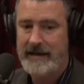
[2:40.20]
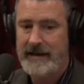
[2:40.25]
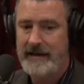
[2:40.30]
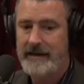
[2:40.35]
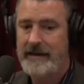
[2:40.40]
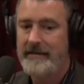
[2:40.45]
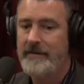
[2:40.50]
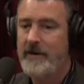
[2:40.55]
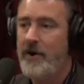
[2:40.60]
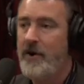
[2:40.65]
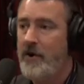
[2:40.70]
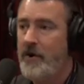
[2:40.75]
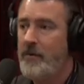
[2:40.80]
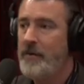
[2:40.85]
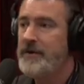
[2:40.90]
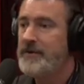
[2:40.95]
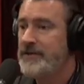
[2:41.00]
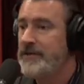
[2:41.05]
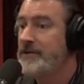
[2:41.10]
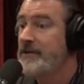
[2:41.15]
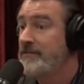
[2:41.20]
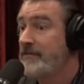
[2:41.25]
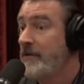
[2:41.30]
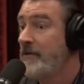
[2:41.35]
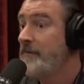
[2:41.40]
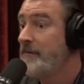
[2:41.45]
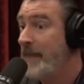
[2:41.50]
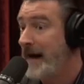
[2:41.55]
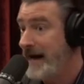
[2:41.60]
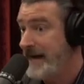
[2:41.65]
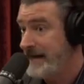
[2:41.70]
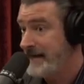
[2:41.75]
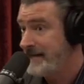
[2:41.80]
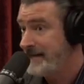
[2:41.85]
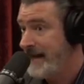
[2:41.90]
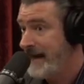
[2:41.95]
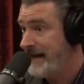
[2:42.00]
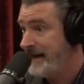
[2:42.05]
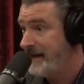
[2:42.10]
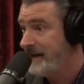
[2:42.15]
They've always just thrown
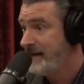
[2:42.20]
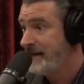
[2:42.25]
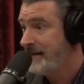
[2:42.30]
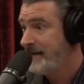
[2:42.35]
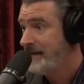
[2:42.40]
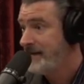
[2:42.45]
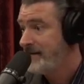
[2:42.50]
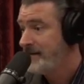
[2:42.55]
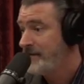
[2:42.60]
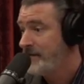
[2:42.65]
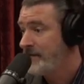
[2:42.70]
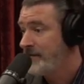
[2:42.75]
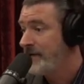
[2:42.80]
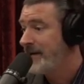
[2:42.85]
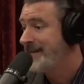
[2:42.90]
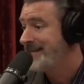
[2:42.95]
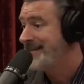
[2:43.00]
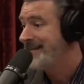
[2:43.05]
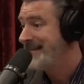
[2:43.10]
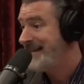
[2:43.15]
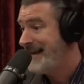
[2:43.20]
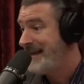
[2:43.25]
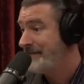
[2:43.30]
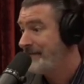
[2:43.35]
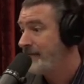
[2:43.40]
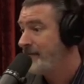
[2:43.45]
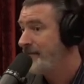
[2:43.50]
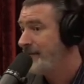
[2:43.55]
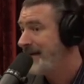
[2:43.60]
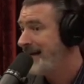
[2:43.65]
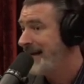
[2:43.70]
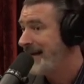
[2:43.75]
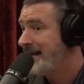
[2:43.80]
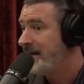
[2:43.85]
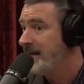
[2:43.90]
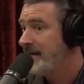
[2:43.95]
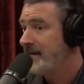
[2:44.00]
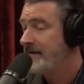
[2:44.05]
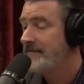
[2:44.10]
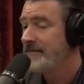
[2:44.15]
bodies at it. So there has never been a
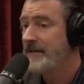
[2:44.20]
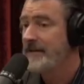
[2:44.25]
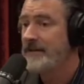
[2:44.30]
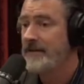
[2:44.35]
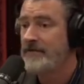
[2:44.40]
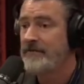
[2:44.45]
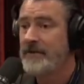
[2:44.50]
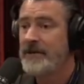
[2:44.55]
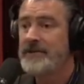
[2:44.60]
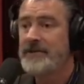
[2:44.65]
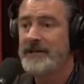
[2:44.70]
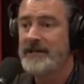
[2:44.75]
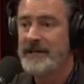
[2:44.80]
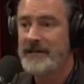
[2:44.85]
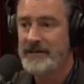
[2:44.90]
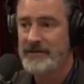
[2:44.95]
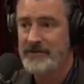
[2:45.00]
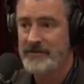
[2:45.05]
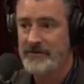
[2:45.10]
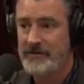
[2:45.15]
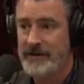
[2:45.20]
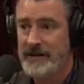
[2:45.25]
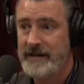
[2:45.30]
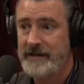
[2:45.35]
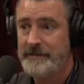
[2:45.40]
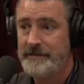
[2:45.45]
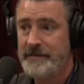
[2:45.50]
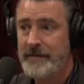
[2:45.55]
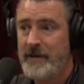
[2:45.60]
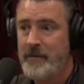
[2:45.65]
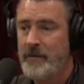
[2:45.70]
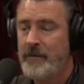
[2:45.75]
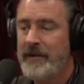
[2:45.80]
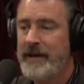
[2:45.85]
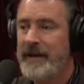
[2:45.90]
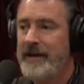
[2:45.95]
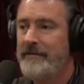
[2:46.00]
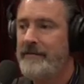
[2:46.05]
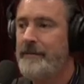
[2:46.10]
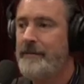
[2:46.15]
conflict in Russian history where
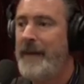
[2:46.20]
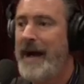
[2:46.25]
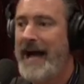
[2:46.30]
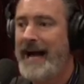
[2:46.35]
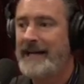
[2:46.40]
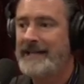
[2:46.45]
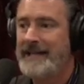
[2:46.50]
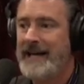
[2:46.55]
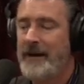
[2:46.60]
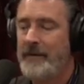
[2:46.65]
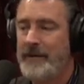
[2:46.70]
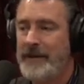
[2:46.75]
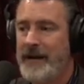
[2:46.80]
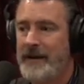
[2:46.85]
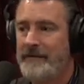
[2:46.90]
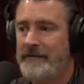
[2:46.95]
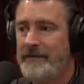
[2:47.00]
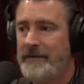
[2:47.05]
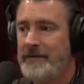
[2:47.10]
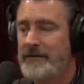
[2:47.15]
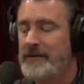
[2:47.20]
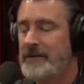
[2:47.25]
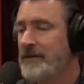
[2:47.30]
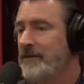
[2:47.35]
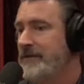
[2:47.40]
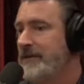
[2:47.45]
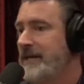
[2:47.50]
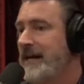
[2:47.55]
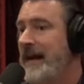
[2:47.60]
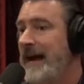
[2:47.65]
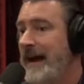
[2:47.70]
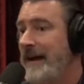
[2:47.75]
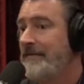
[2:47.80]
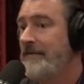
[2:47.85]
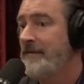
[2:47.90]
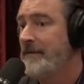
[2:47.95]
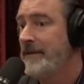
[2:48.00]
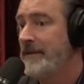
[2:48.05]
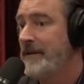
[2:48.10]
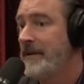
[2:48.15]
they have backed out without first losing
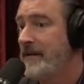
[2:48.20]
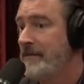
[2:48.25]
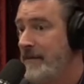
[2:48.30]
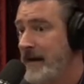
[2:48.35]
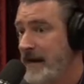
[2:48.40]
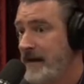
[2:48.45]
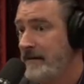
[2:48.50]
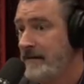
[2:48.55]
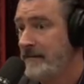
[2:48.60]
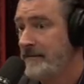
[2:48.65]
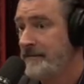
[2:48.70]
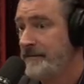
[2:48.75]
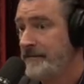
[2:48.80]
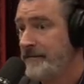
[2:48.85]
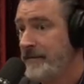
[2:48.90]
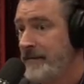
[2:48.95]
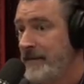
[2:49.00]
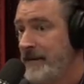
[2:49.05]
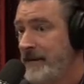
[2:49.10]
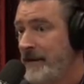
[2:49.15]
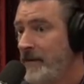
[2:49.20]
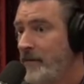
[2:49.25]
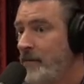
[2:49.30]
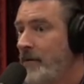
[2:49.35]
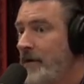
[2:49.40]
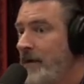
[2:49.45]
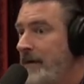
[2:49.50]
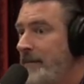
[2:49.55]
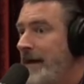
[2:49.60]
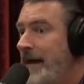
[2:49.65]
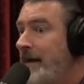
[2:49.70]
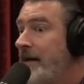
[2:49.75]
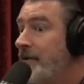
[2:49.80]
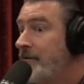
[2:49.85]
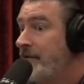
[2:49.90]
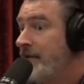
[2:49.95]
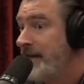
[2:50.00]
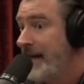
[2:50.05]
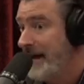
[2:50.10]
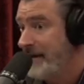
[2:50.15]
500,000 men. We're at about
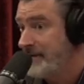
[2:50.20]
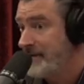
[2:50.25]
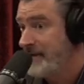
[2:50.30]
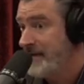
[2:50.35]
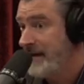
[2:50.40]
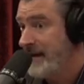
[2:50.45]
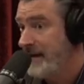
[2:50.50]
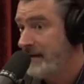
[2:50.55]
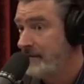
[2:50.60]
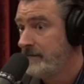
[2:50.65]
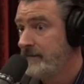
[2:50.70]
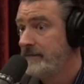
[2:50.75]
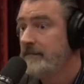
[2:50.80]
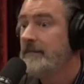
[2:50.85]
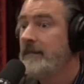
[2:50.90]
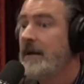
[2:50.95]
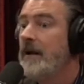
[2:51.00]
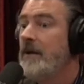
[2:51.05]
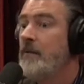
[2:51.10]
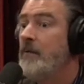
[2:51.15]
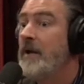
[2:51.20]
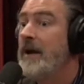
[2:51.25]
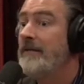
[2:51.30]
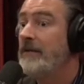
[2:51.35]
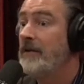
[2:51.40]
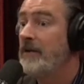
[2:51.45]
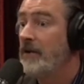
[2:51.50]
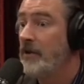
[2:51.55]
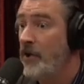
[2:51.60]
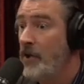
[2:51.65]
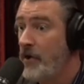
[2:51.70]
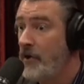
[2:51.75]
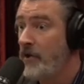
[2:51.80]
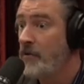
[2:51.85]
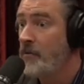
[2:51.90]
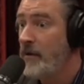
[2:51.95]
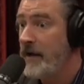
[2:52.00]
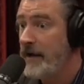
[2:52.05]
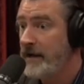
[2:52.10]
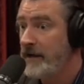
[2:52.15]
100,000 now. We have a
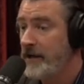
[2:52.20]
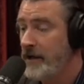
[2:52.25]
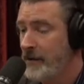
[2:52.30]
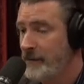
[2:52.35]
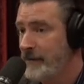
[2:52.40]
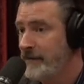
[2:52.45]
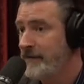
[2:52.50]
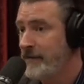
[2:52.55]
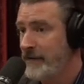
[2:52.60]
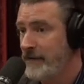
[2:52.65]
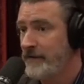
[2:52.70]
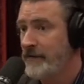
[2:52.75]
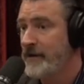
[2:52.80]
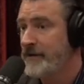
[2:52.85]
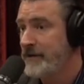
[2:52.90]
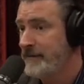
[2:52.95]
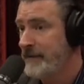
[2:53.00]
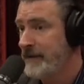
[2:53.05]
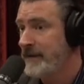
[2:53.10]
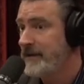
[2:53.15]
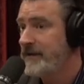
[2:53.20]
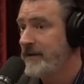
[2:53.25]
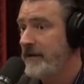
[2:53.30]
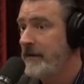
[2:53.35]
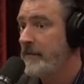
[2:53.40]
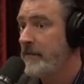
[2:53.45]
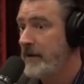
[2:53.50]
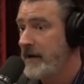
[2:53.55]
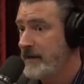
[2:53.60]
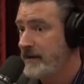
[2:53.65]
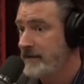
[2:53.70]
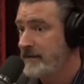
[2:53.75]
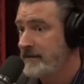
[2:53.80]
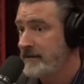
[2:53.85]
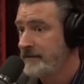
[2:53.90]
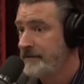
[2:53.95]
long way to go before the Russian military breaks.